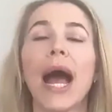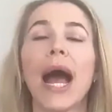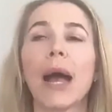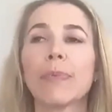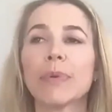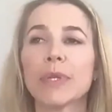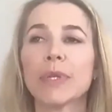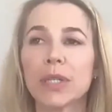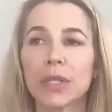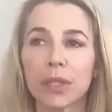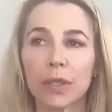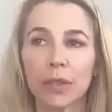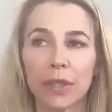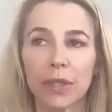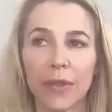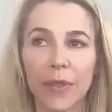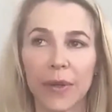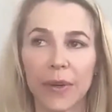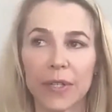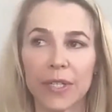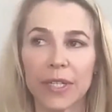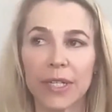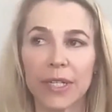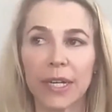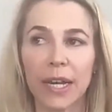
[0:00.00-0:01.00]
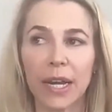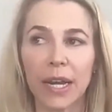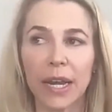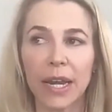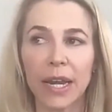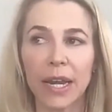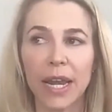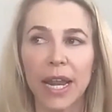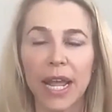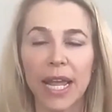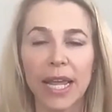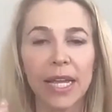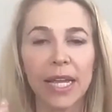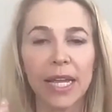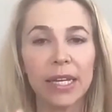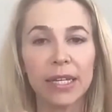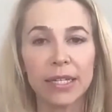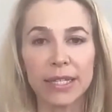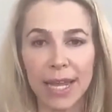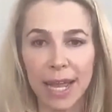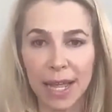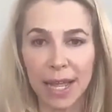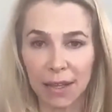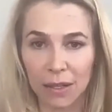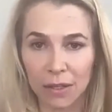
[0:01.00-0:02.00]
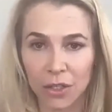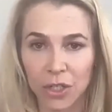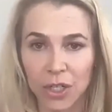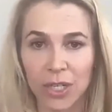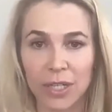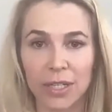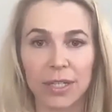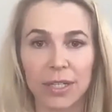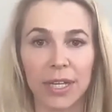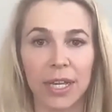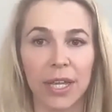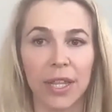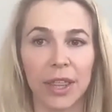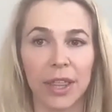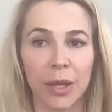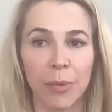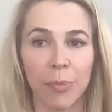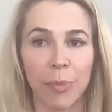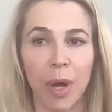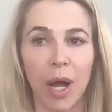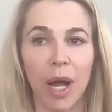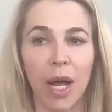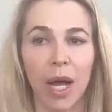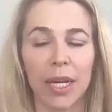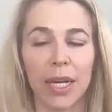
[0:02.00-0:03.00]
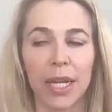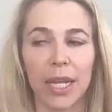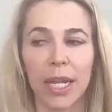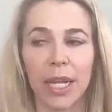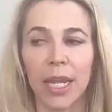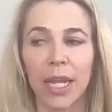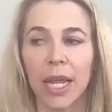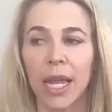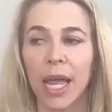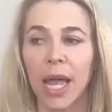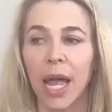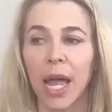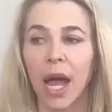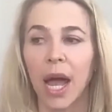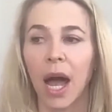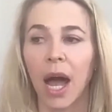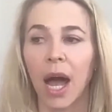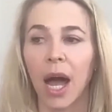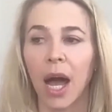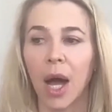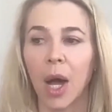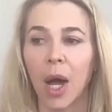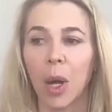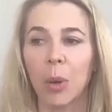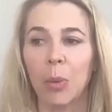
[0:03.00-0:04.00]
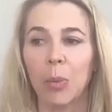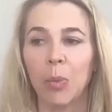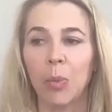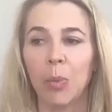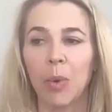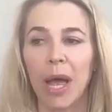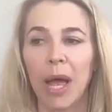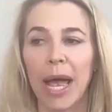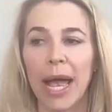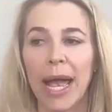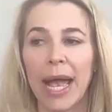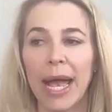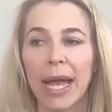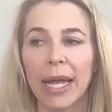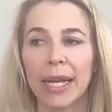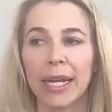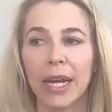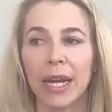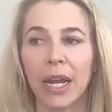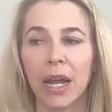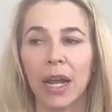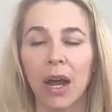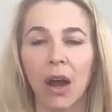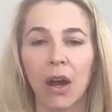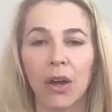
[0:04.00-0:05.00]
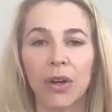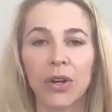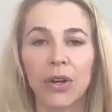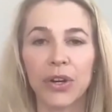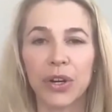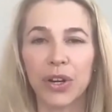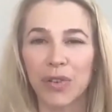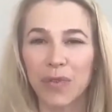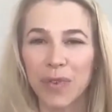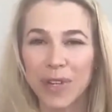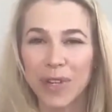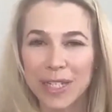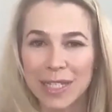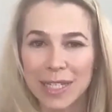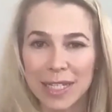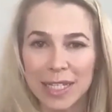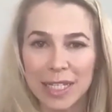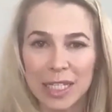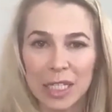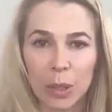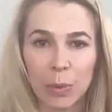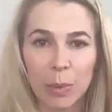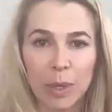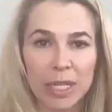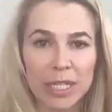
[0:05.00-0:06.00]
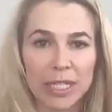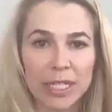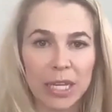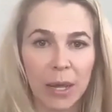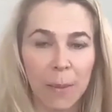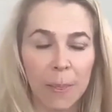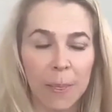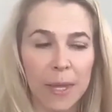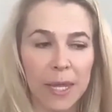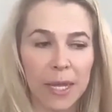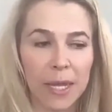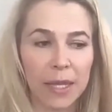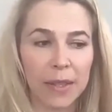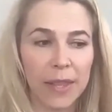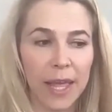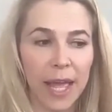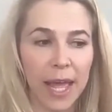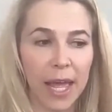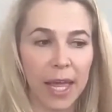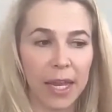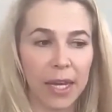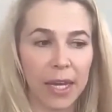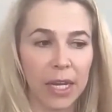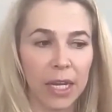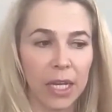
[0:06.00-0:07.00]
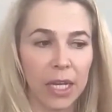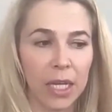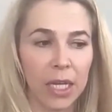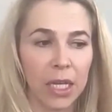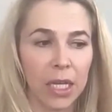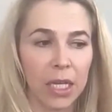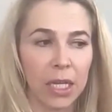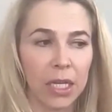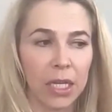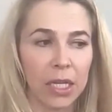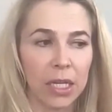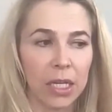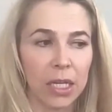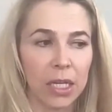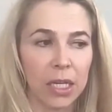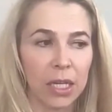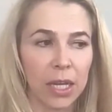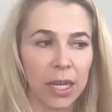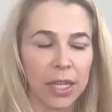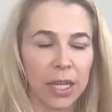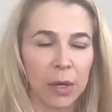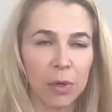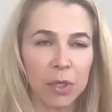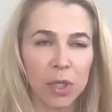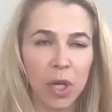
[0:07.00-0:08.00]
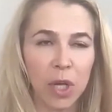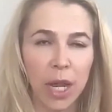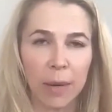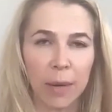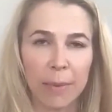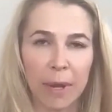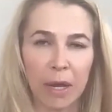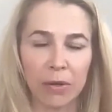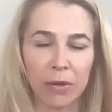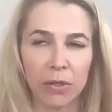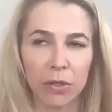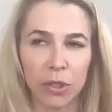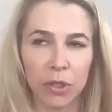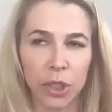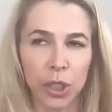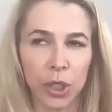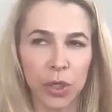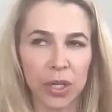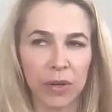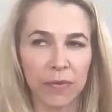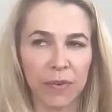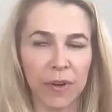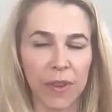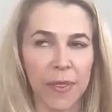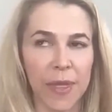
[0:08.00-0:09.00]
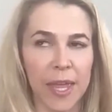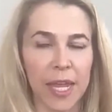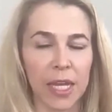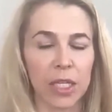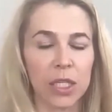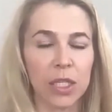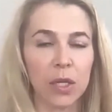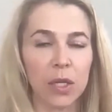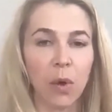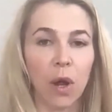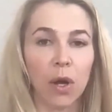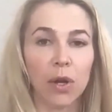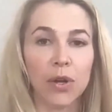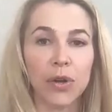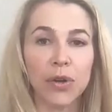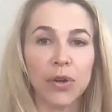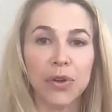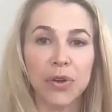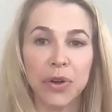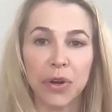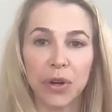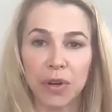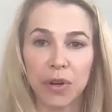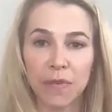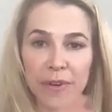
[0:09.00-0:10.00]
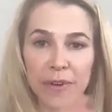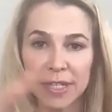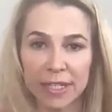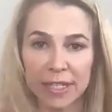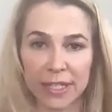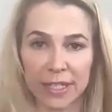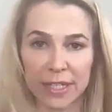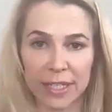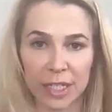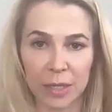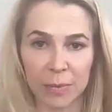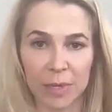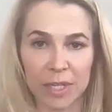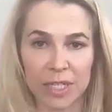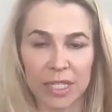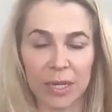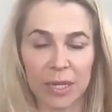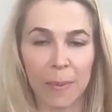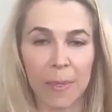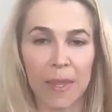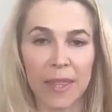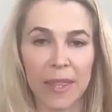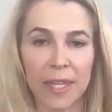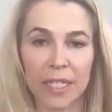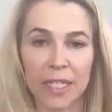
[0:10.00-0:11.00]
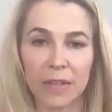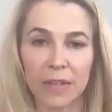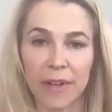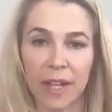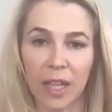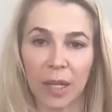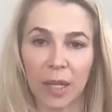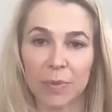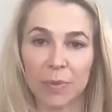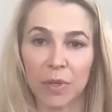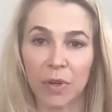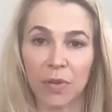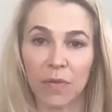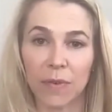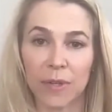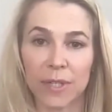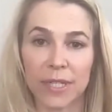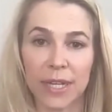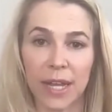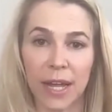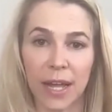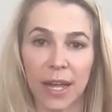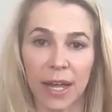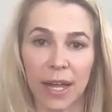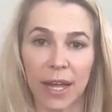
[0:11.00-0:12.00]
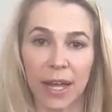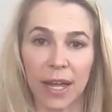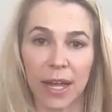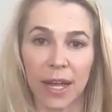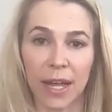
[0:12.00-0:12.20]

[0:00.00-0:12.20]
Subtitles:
well, absolutely. There's an innate intelligence in the body. And our nervous system is something that, I think we're talking about two different things. So our nervous system is something that develops over time,